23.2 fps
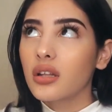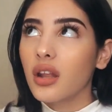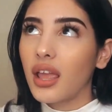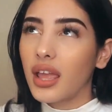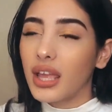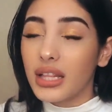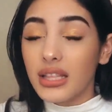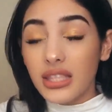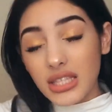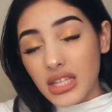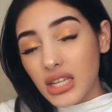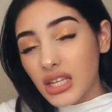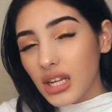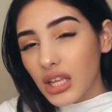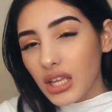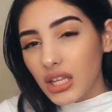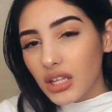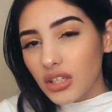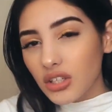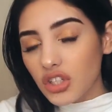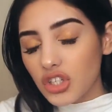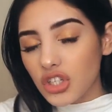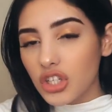18
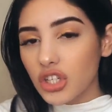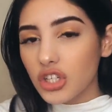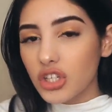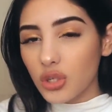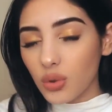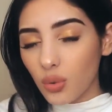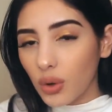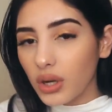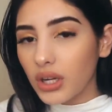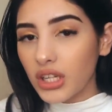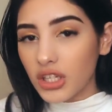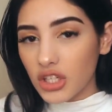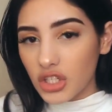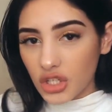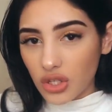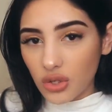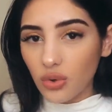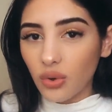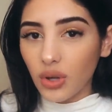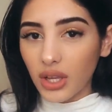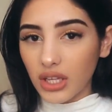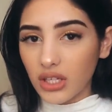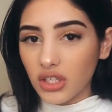inch to
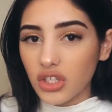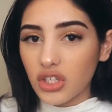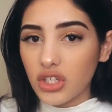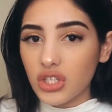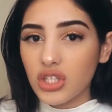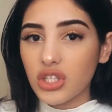22 inch.